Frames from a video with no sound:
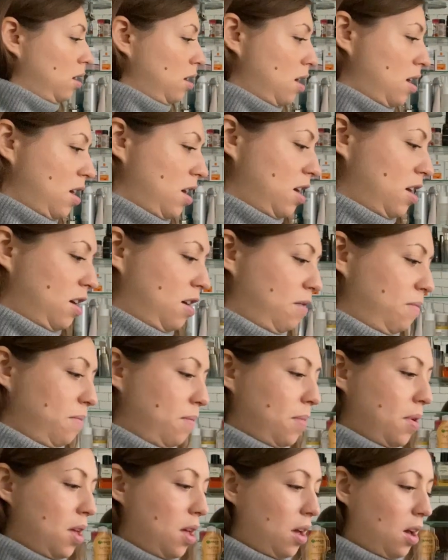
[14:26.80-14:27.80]

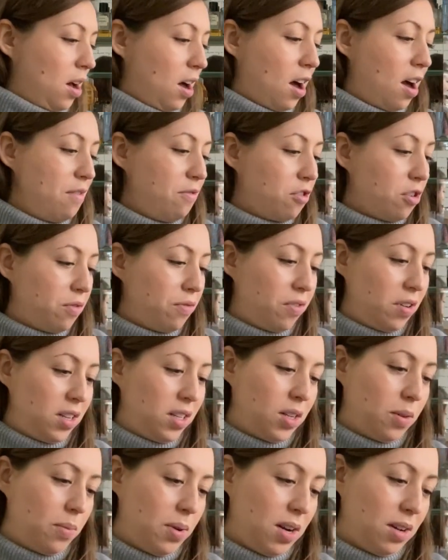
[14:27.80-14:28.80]
Um, I've got to find
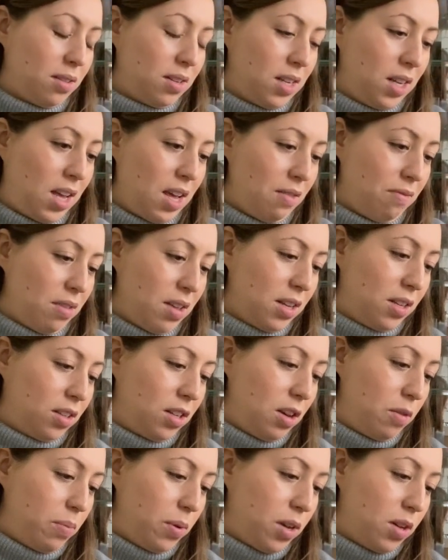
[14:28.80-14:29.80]
someone else to give this
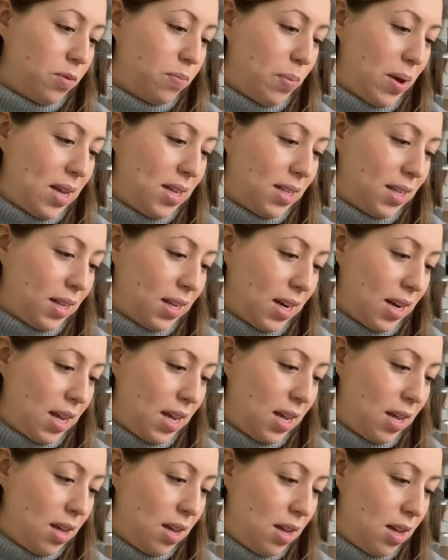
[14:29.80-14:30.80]
to because
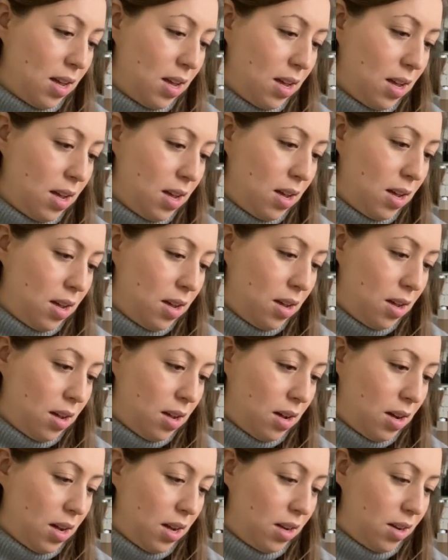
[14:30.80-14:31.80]
basically
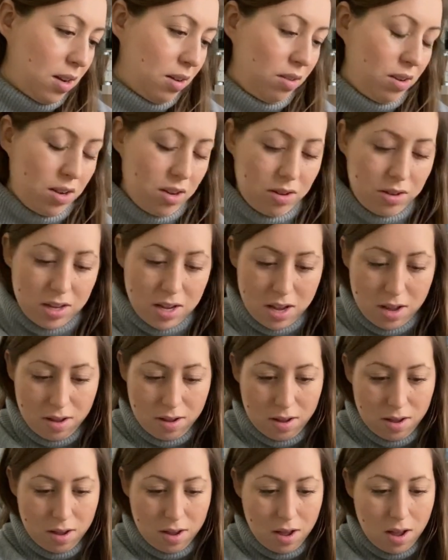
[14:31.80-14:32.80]
I don't use it.
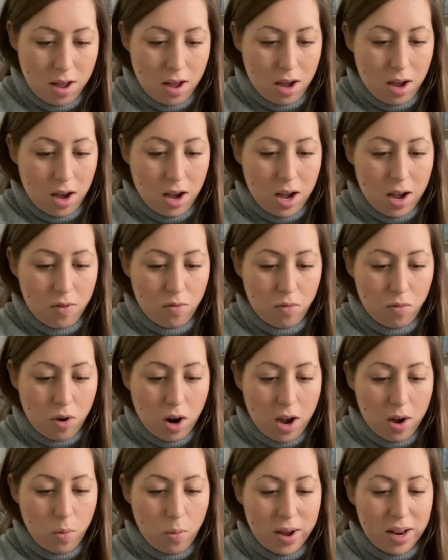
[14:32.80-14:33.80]
I,
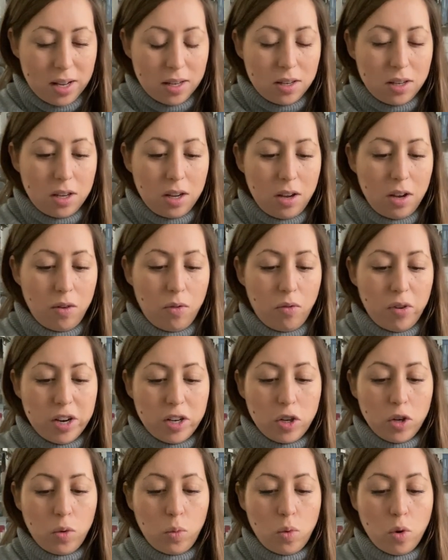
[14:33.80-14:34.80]
I went to
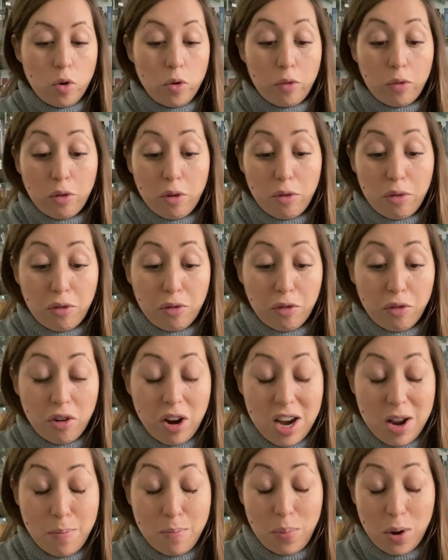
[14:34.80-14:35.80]
Richard Ward for a
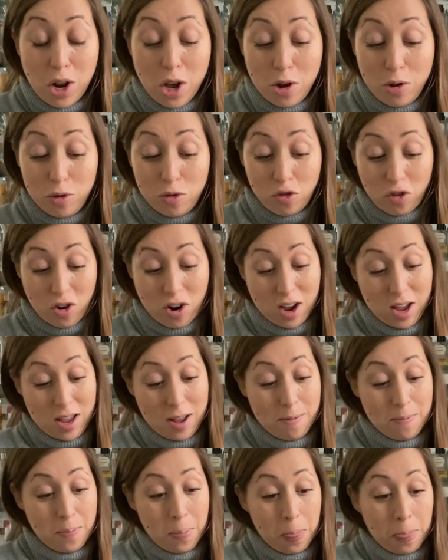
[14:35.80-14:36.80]
free blow
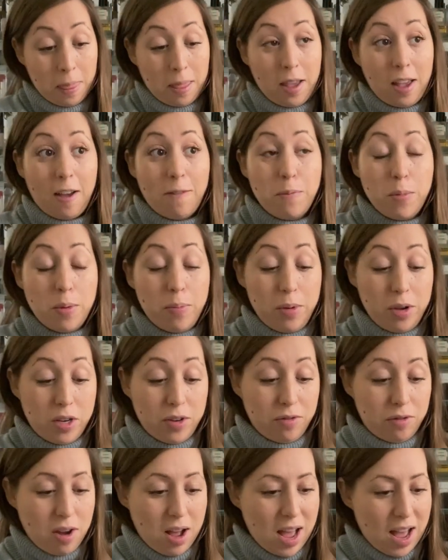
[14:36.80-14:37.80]
dry. He gave me a
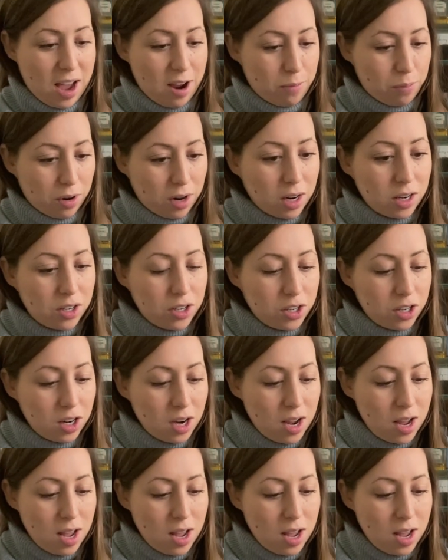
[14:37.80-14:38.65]
beautiful hairbrush